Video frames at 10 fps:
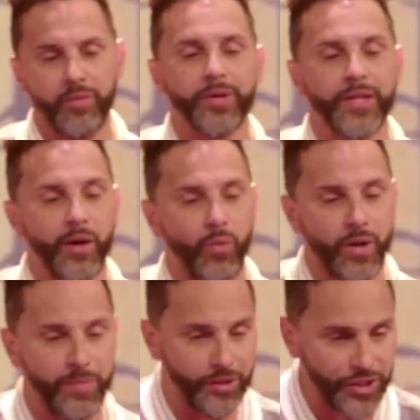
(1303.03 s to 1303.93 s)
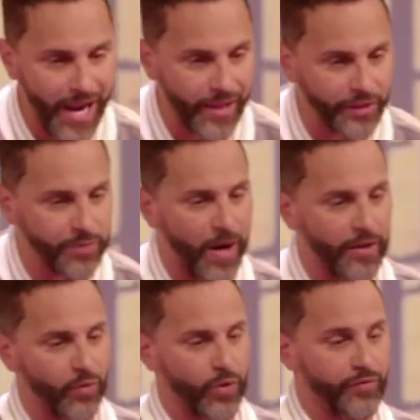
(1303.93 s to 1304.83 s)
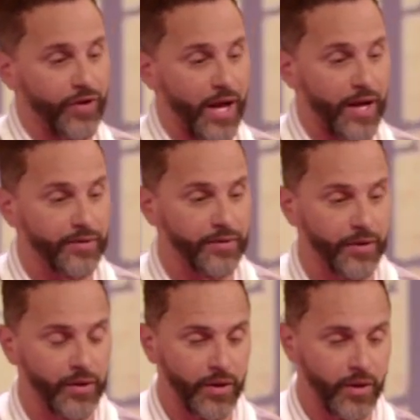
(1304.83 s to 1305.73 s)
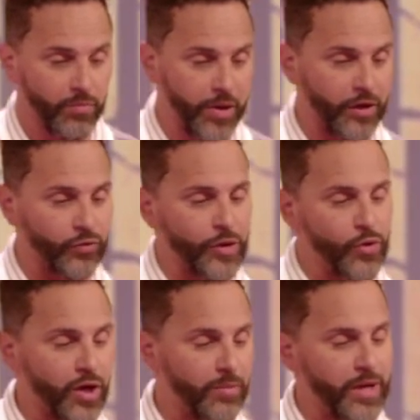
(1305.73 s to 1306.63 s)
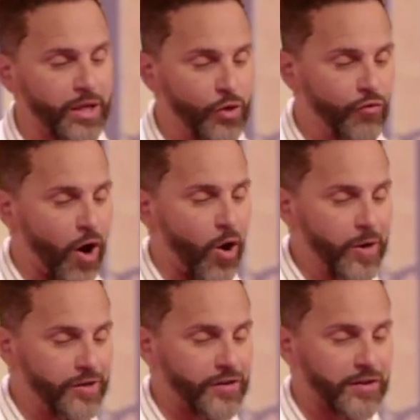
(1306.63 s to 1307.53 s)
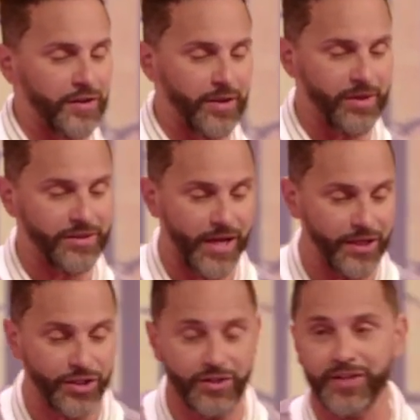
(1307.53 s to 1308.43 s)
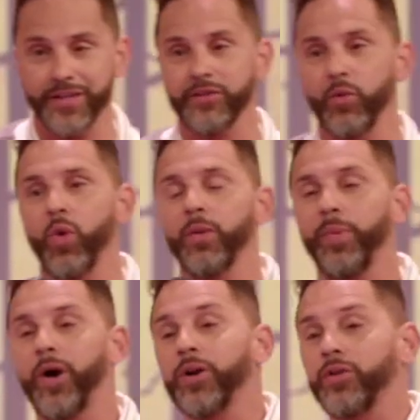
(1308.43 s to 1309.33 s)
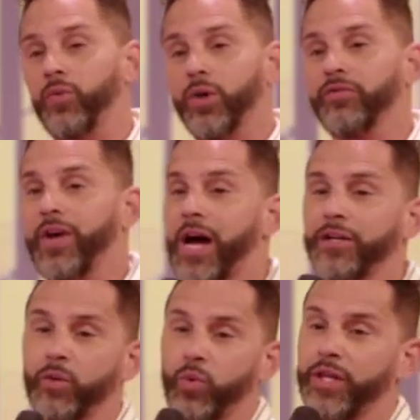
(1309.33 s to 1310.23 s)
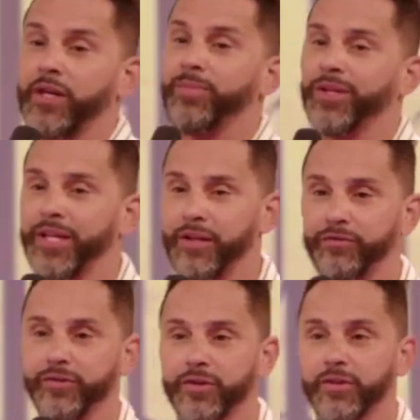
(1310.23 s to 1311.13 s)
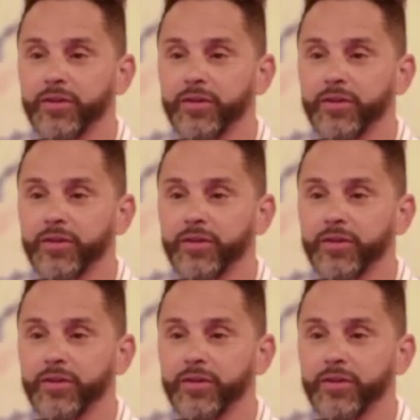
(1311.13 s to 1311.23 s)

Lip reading: but they don't want to be challenged by the word of God because when you come in, you've already set the limitations as to what part of the word of God you're willing to believe.